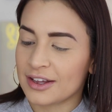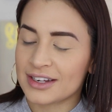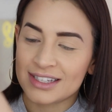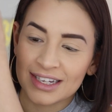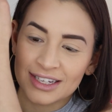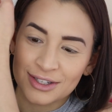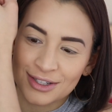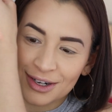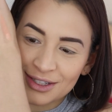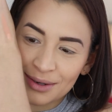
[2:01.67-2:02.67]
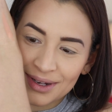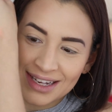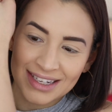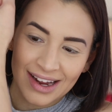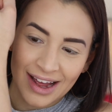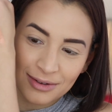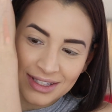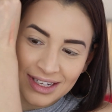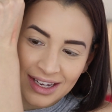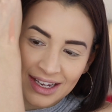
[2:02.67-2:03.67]
you can see as you start to blend it
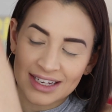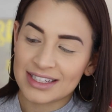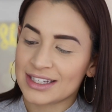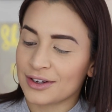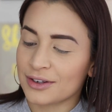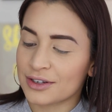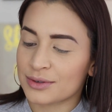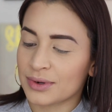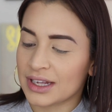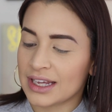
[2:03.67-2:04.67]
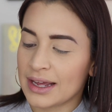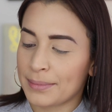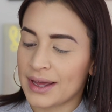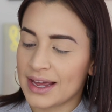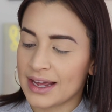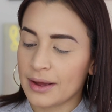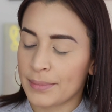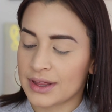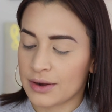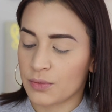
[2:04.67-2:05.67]
out it still looks really pink
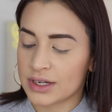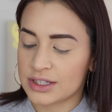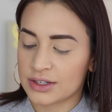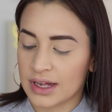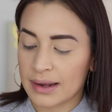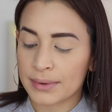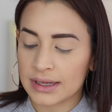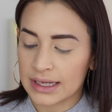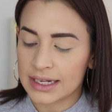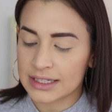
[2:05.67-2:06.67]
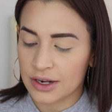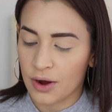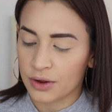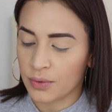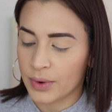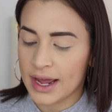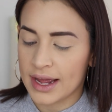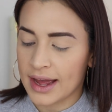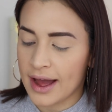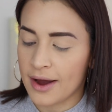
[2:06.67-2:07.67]
but then once you like blend it all the
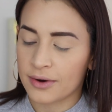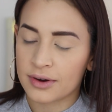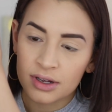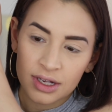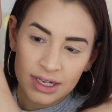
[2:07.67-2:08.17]
way out